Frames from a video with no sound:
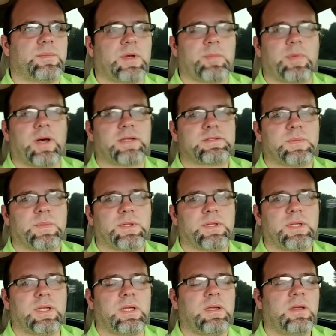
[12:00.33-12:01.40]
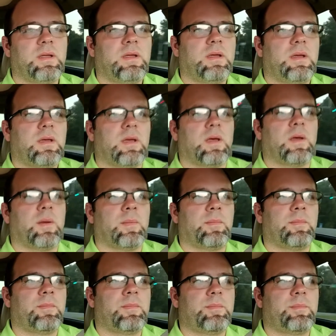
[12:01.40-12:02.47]
a possibility.
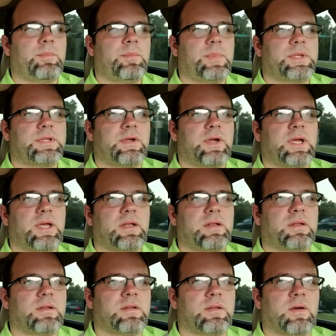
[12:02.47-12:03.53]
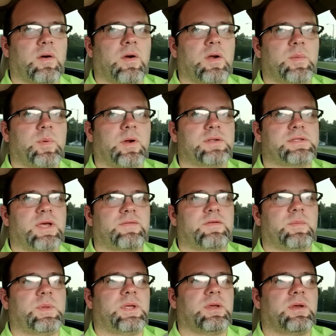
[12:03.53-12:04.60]
But there again, the hard parts have
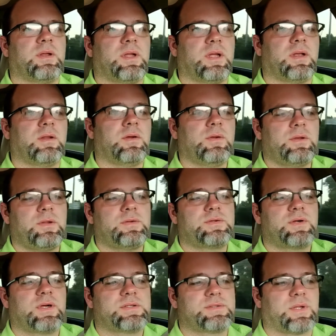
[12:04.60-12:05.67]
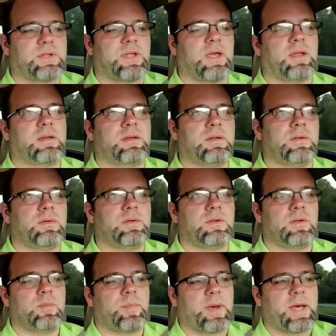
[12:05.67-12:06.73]
to be good, and who do you trust on that?
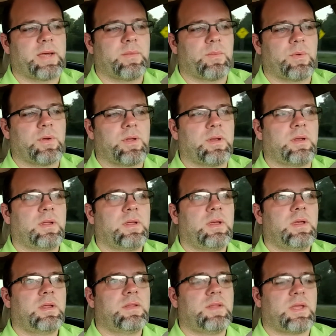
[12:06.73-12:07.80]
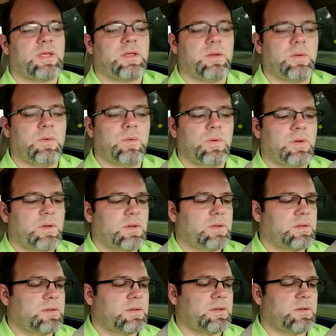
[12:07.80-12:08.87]
Do you buy one that you
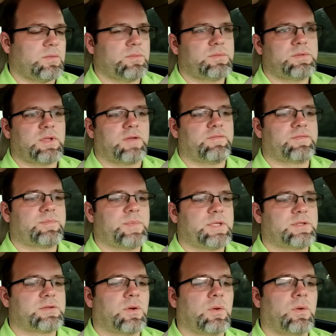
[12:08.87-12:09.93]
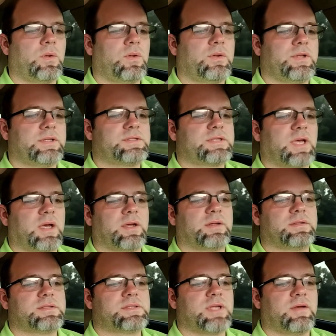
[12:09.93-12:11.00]
have been told it's got
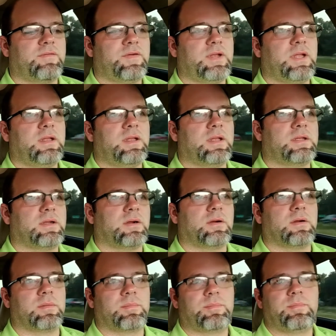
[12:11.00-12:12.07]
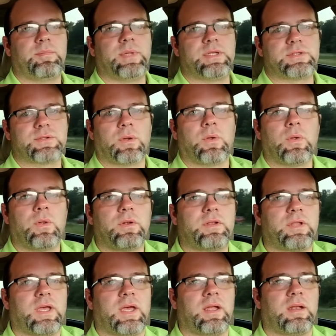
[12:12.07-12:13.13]
good stuff in it, or been told
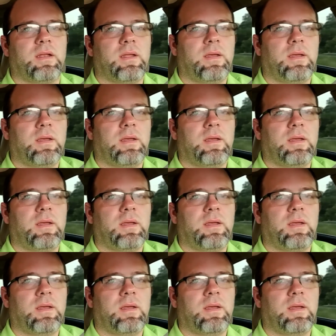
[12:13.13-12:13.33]
that